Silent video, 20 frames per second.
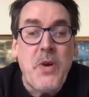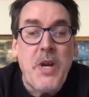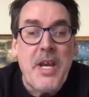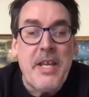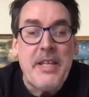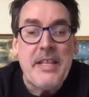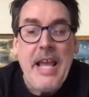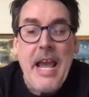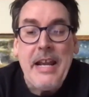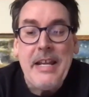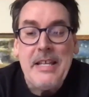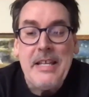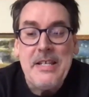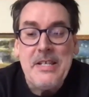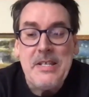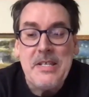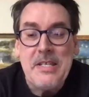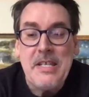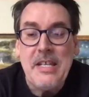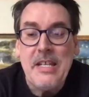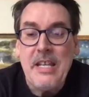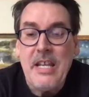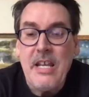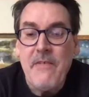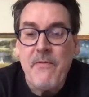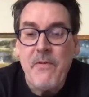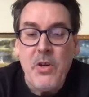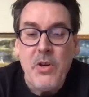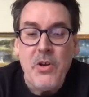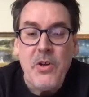and that is that
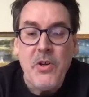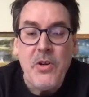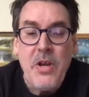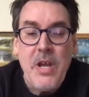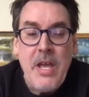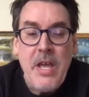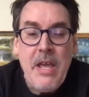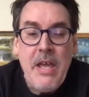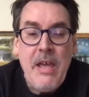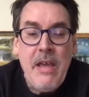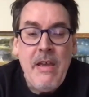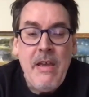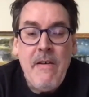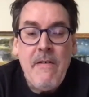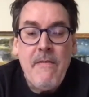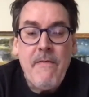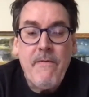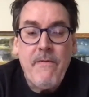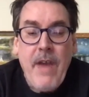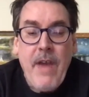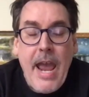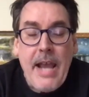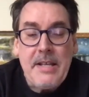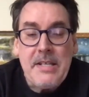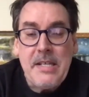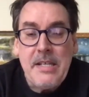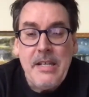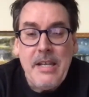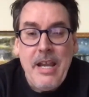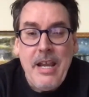if you're
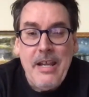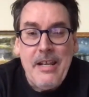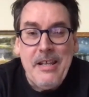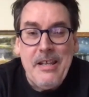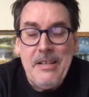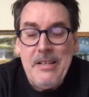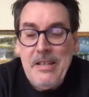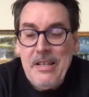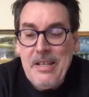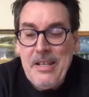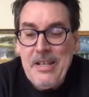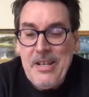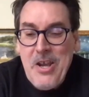vaccinated,